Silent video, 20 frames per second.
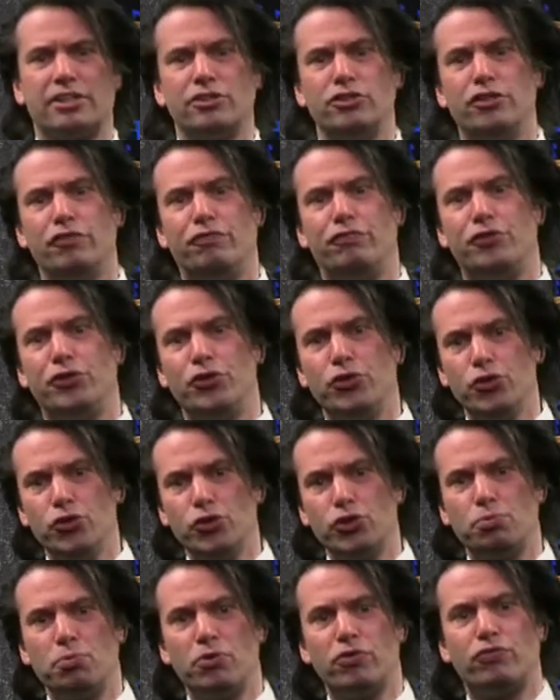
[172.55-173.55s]

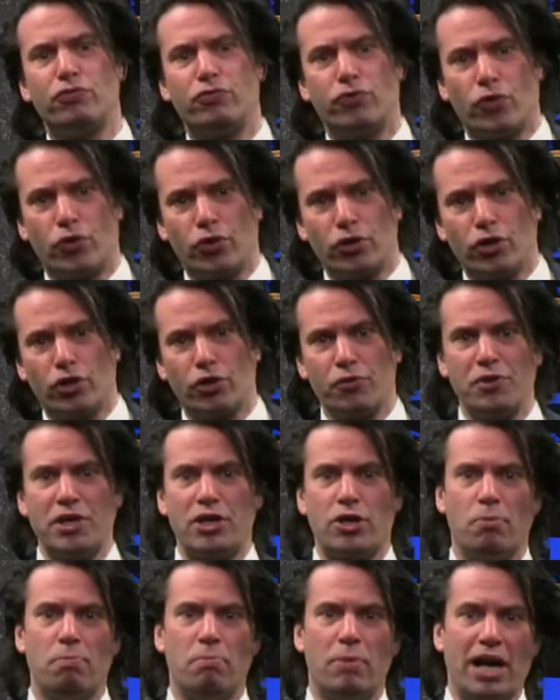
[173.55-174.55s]
diffuse before we
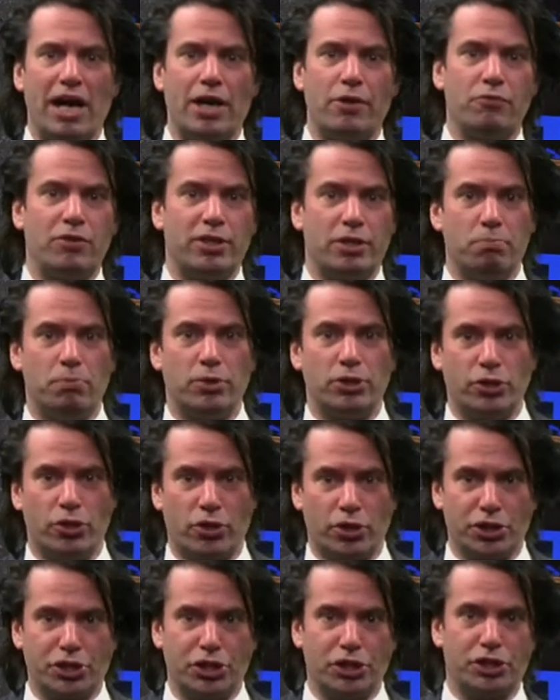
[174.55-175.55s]
combine with a
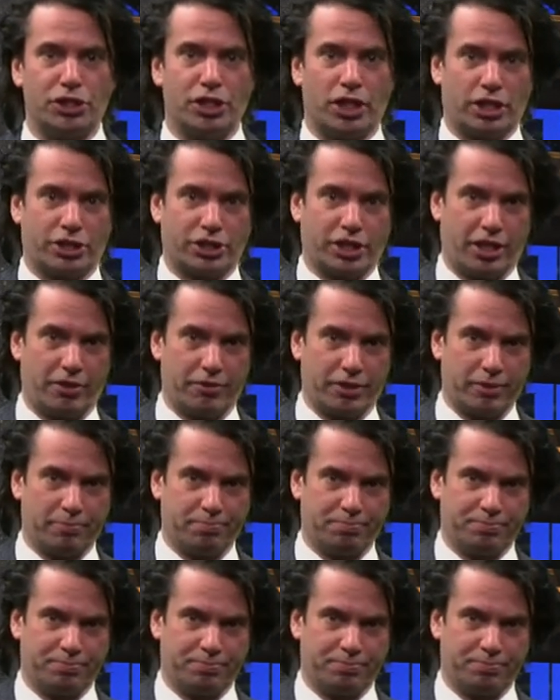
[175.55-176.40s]
minority charge carrier.